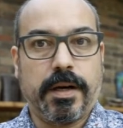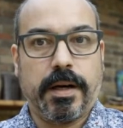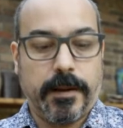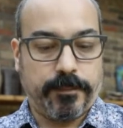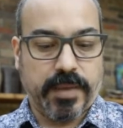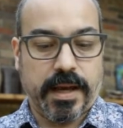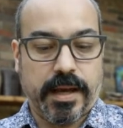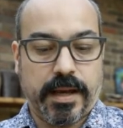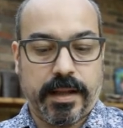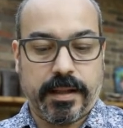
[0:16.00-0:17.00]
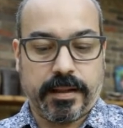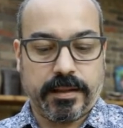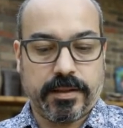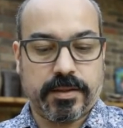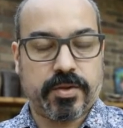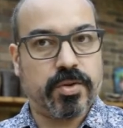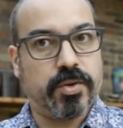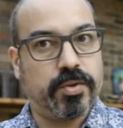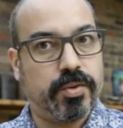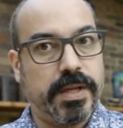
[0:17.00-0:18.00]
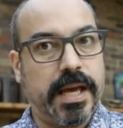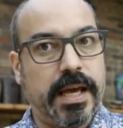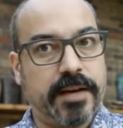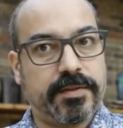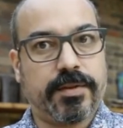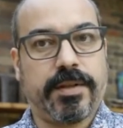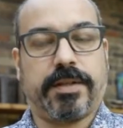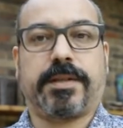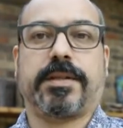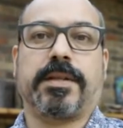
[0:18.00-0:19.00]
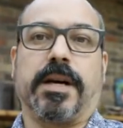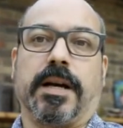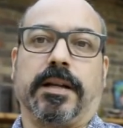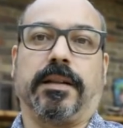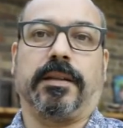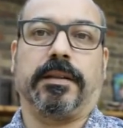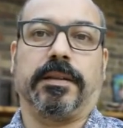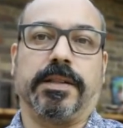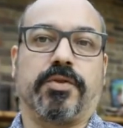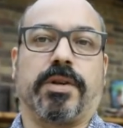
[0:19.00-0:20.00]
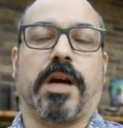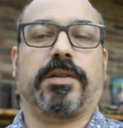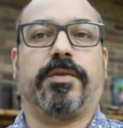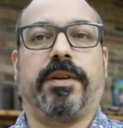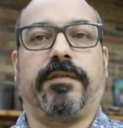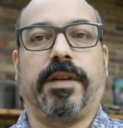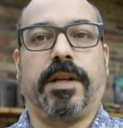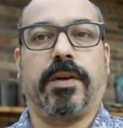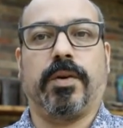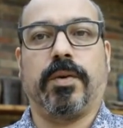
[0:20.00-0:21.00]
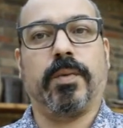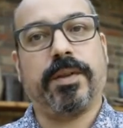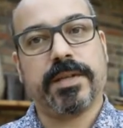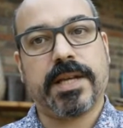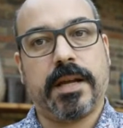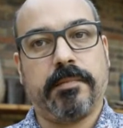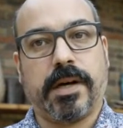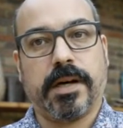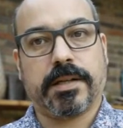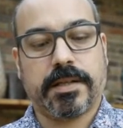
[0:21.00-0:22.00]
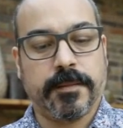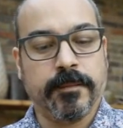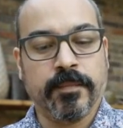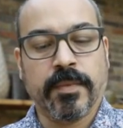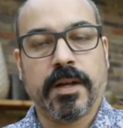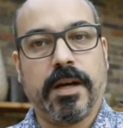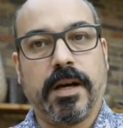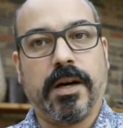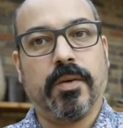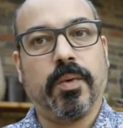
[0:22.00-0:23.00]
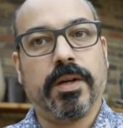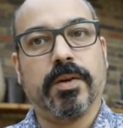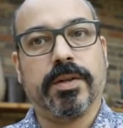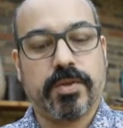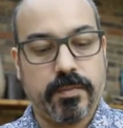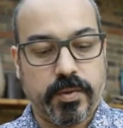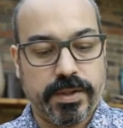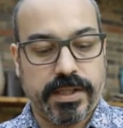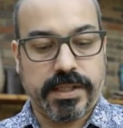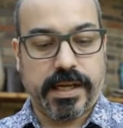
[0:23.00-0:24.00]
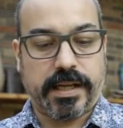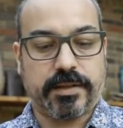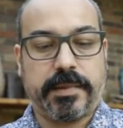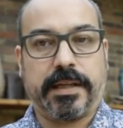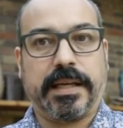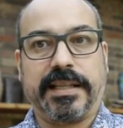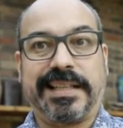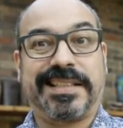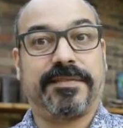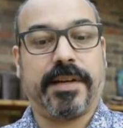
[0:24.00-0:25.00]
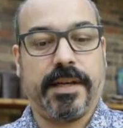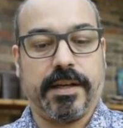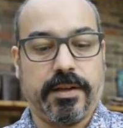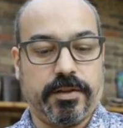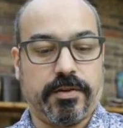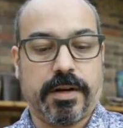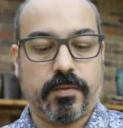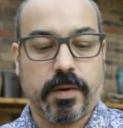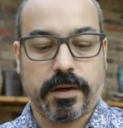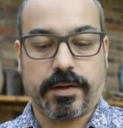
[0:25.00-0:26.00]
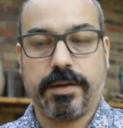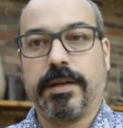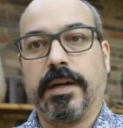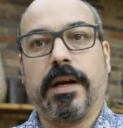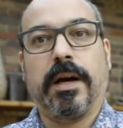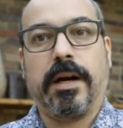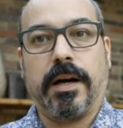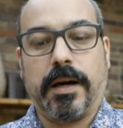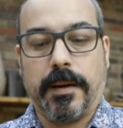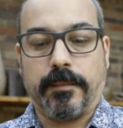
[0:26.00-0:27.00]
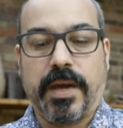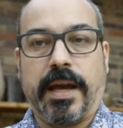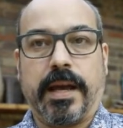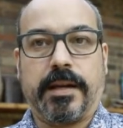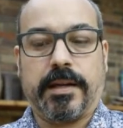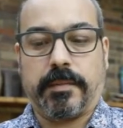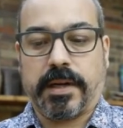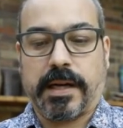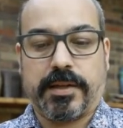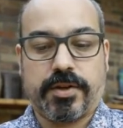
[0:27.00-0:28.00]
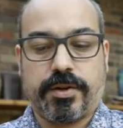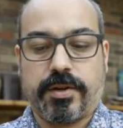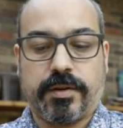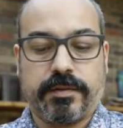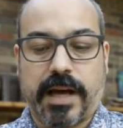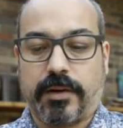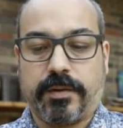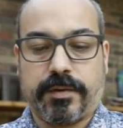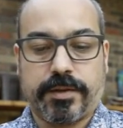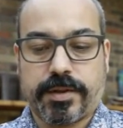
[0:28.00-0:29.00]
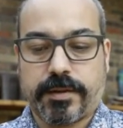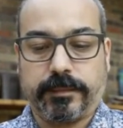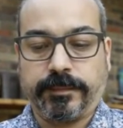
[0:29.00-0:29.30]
And so today, after this little introductory video with the sandbox, we'll go into more details about identifying underground water and nomenclature of aquifers.